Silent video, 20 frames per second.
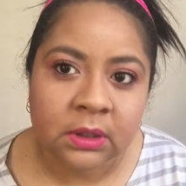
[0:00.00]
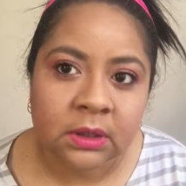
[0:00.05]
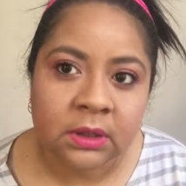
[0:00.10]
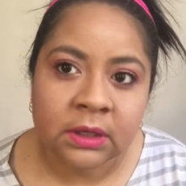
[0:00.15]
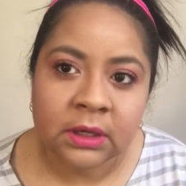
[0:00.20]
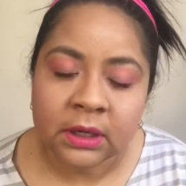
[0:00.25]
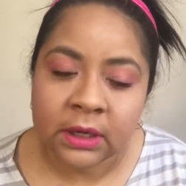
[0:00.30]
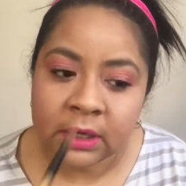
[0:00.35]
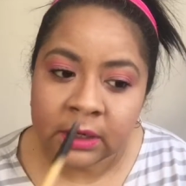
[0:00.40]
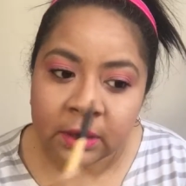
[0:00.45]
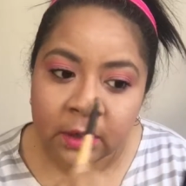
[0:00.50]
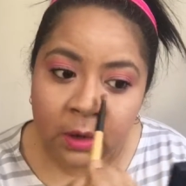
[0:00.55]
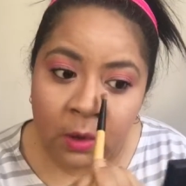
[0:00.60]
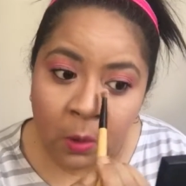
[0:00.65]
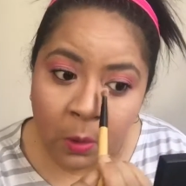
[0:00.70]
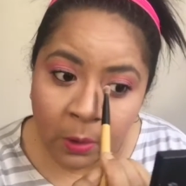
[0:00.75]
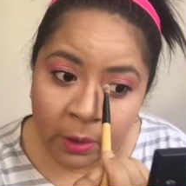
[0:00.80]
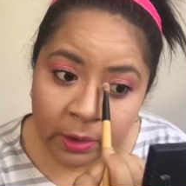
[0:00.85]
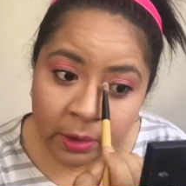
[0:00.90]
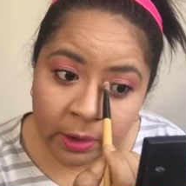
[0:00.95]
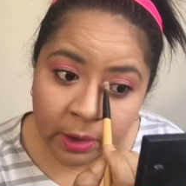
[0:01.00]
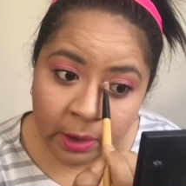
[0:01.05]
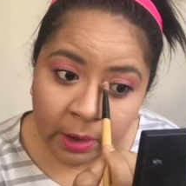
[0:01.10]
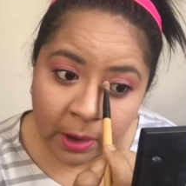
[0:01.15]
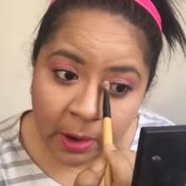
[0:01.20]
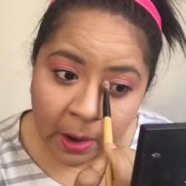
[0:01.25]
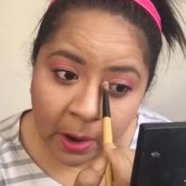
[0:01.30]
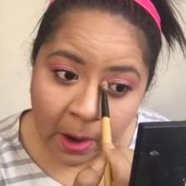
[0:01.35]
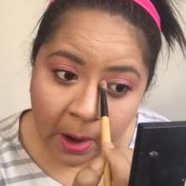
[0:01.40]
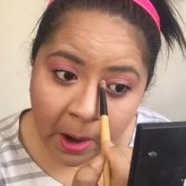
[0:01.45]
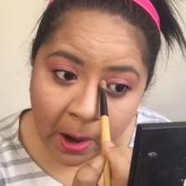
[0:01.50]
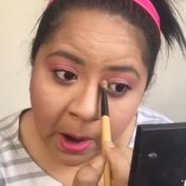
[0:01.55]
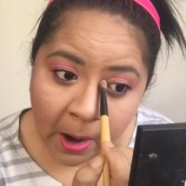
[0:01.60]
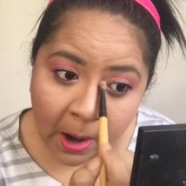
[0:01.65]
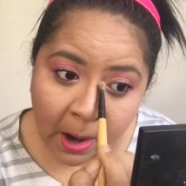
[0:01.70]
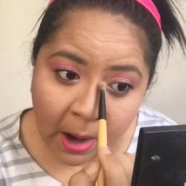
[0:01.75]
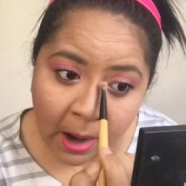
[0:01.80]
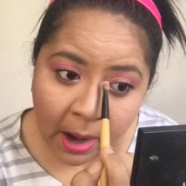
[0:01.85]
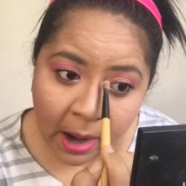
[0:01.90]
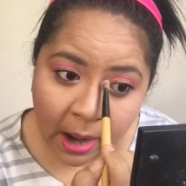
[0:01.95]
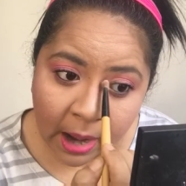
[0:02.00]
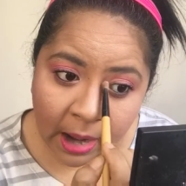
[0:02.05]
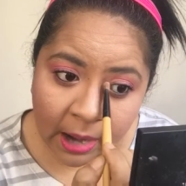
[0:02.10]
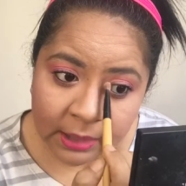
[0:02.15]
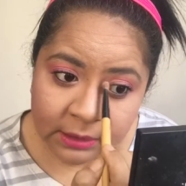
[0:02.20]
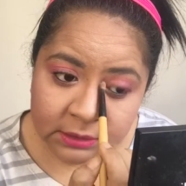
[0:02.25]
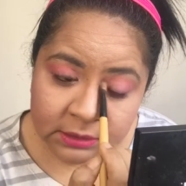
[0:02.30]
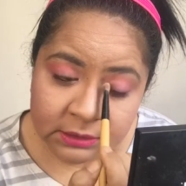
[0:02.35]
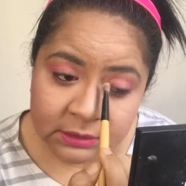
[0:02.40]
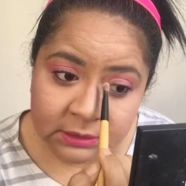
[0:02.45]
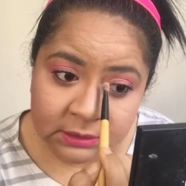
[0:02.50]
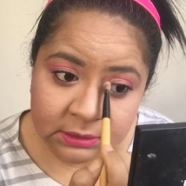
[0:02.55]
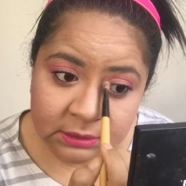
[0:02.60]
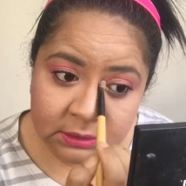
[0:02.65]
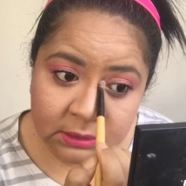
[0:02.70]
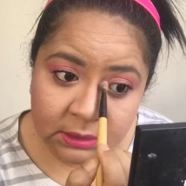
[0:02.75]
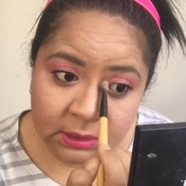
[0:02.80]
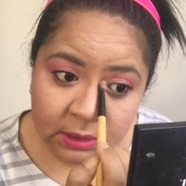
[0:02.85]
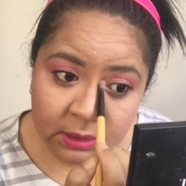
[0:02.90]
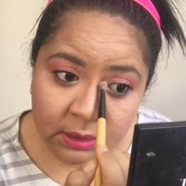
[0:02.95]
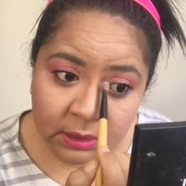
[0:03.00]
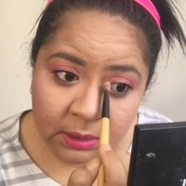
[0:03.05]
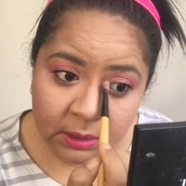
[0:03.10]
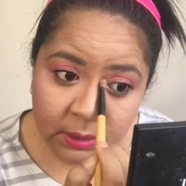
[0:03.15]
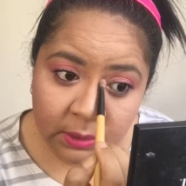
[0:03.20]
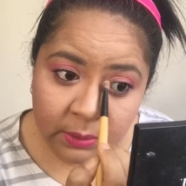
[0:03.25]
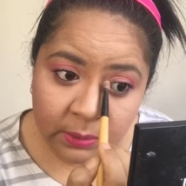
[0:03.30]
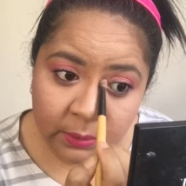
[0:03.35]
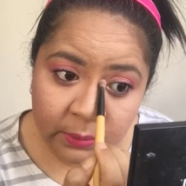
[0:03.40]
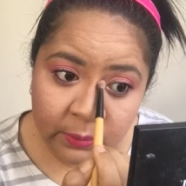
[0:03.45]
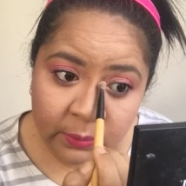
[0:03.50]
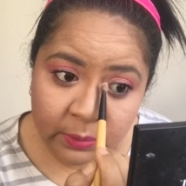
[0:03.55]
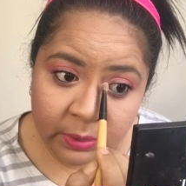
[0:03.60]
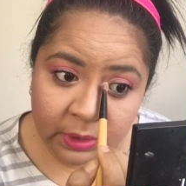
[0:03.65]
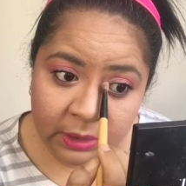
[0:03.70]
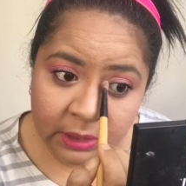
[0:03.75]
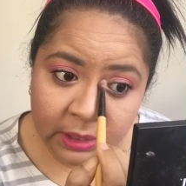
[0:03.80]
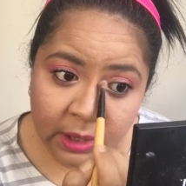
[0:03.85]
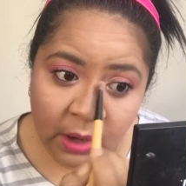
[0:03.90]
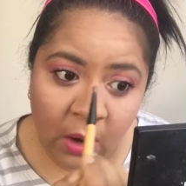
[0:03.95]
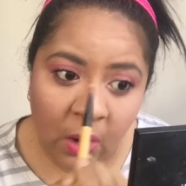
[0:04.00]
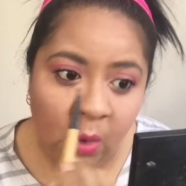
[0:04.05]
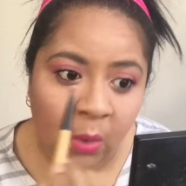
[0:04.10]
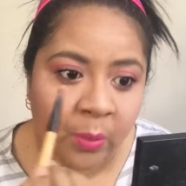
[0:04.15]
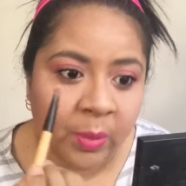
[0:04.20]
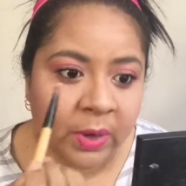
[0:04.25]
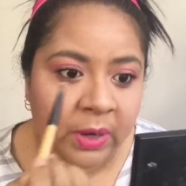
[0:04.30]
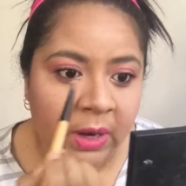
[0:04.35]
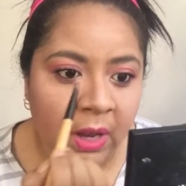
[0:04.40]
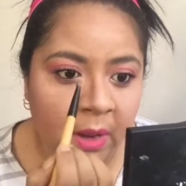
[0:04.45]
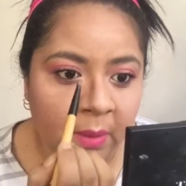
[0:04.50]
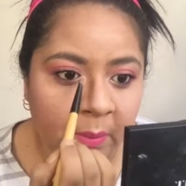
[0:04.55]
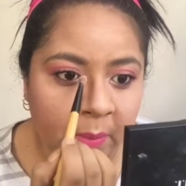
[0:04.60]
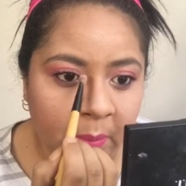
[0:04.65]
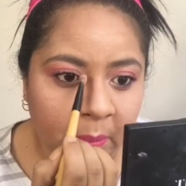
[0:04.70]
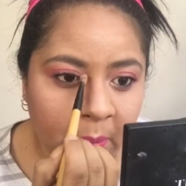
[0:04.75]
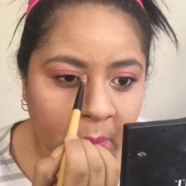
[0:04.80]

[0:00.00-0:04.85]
the inner corner, and just really open up